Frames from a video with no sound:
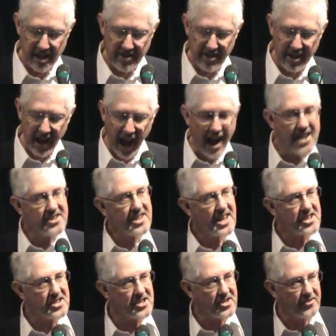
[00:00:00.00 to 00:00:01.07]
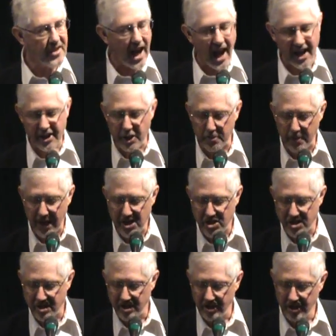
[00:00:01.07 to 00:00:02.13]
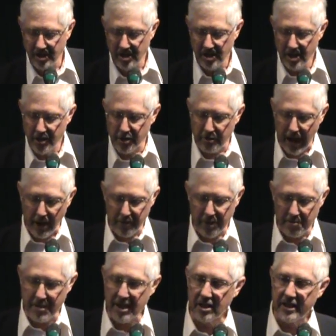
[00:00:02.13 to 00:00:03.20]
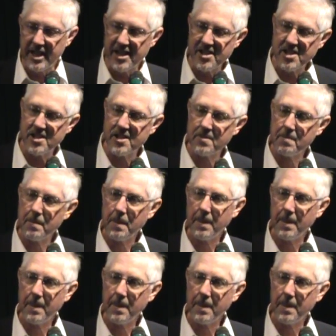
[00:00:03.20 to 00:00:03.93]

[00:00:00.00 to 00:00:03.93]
The contests of occupation throughout the Middle East,